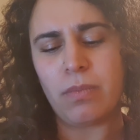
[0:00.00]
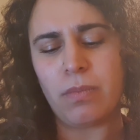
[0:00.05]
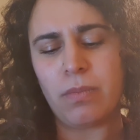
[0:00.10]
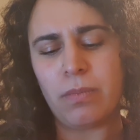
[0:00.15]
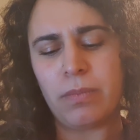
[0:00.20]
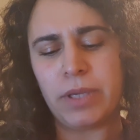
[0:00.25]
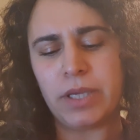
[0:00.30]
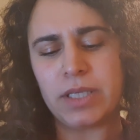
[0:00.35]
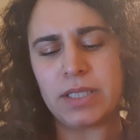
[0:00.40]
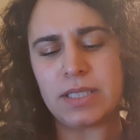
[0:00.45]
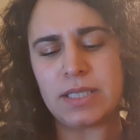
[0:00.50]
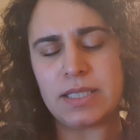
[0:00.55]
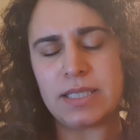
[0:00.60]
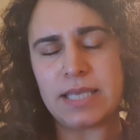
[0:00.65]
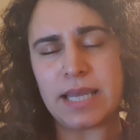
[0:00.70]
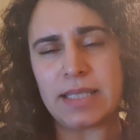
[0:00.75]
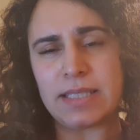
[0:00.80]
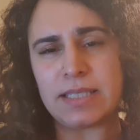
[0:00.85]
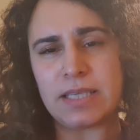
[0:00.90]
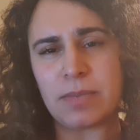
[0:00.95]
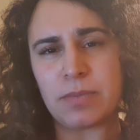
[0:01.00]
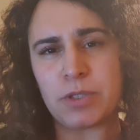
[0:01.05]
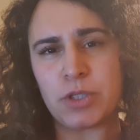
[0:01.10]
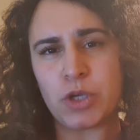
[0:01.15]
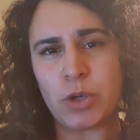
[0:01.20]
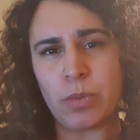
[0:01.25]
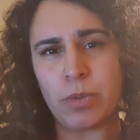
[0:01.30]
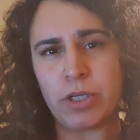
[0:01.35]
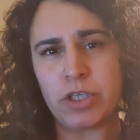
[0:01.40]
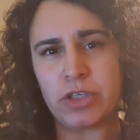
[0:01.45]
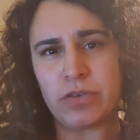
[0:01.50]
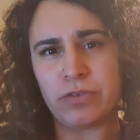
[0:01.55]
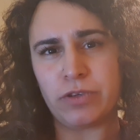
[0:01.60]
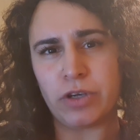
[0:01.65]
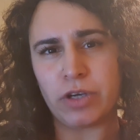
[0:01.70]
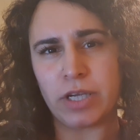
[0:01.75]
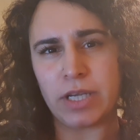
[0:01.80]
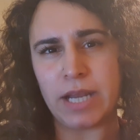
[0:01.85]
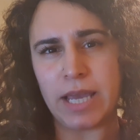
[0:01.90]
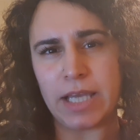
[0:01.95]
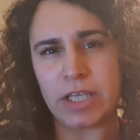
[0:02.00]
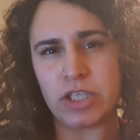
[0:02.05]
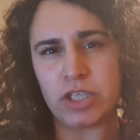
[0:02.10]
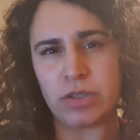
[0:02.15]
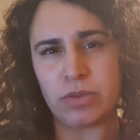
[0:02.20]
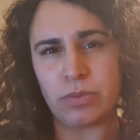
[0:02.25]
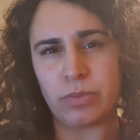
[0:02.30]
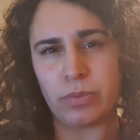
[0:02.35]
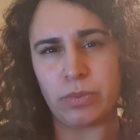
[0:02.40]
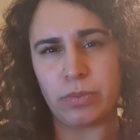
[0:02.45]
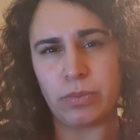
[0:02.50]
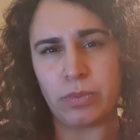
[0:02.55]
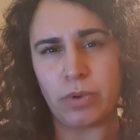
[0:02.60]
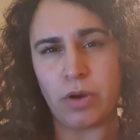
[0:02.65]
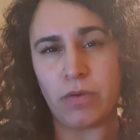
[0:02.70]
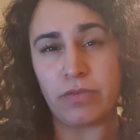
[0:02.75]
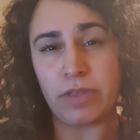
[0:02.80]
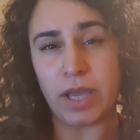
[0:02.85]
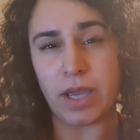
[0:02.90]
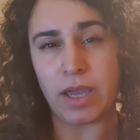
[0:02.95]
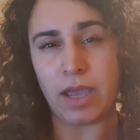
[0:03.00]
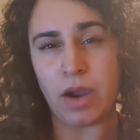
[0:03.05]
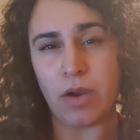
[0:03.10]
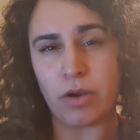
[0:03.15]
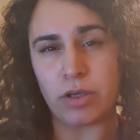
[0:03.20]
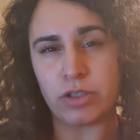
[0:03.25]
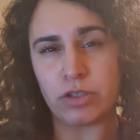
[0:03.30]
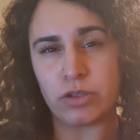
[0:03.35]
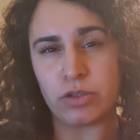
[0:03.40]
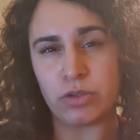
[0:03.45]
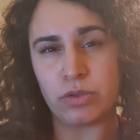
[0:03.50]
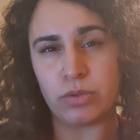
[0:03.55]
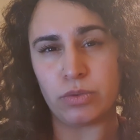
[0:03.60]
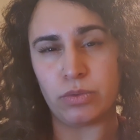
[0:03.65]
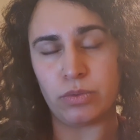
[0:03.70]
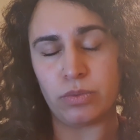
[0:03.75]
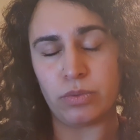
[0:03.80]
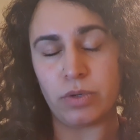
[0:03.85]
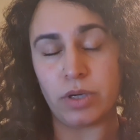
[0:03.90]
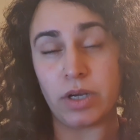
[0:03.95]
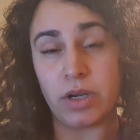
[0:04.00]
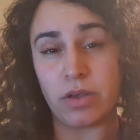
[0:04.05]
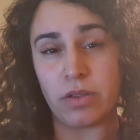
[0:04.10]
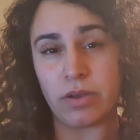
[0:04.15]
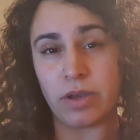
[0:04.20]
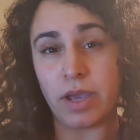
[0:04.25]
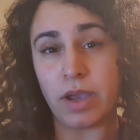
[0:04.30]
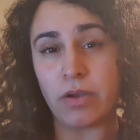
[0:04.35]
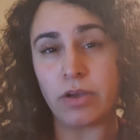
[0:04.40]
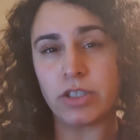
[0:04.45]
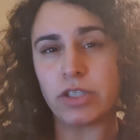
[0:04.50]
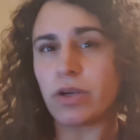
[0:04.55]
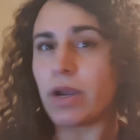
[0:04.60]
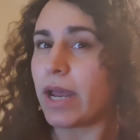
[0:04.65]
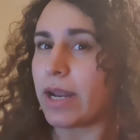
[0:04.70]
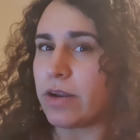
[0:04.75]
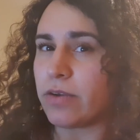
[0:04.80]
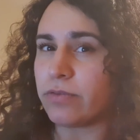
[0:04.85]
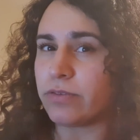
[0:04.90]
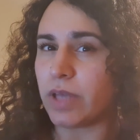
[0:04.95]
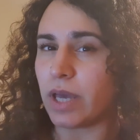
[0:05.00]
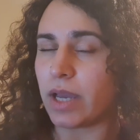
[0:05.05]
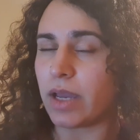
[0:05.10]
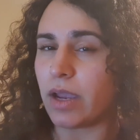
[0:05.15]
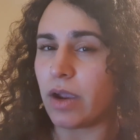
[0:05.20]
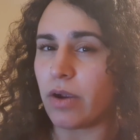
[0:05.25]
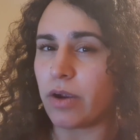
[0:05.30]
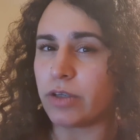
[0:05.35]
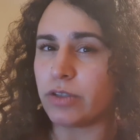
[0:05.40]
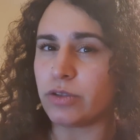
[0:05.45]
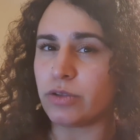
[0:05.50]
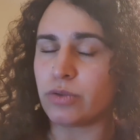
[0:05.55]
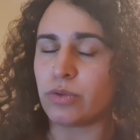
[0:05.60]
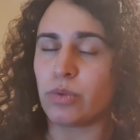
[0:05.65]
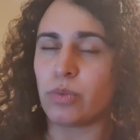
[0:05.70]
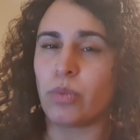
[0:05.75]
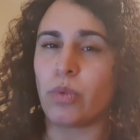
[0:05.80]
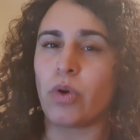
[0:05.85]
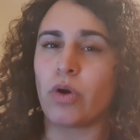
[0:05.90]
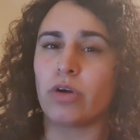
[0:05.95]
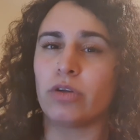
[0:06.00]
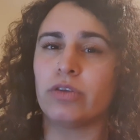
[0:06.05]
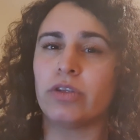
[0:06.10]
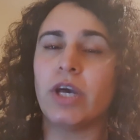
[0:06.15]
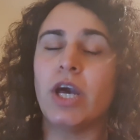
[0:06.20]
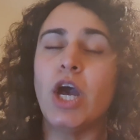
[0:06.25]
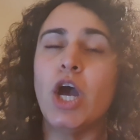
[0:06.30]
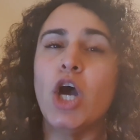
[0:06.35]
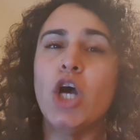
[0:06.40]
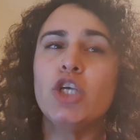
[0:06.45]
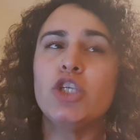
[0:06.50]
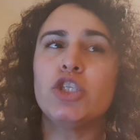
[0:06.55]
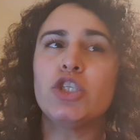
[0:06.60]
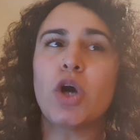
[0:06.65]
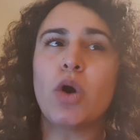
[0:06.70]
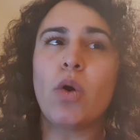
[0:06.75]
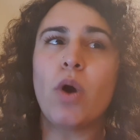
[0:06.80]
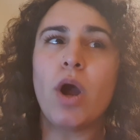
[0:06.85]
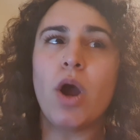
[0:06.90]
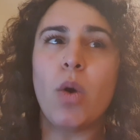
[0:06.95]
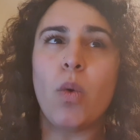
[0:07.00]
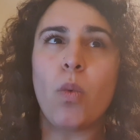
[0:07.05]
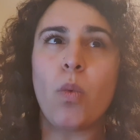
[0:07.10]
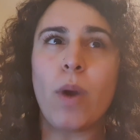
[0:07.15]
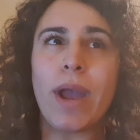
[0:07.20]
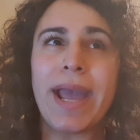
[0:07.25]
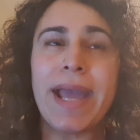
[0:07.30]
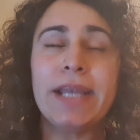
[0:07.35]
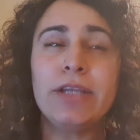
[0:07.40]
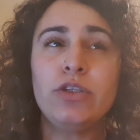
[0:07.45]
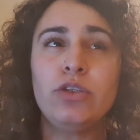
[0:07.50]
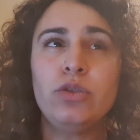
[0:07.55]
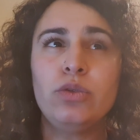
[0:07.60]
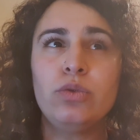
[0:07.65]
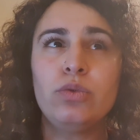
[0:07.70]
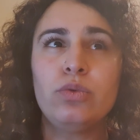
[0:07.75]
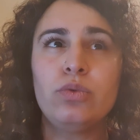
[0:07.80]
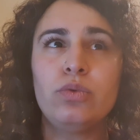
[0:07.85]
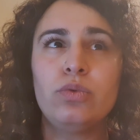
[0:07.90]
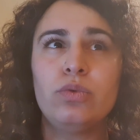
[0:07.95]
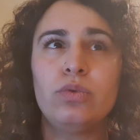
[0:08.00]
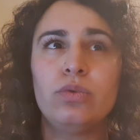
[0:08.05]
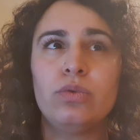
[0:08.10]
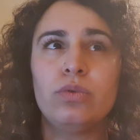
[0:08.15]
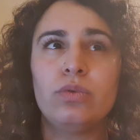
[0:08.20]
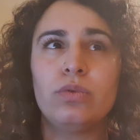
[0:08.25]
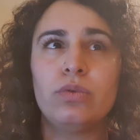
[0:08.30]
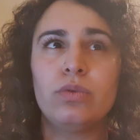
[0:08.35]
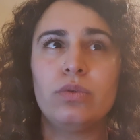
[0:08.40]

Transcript: because it sets up so much of your connection of that character to another character and of that character to the world. So when you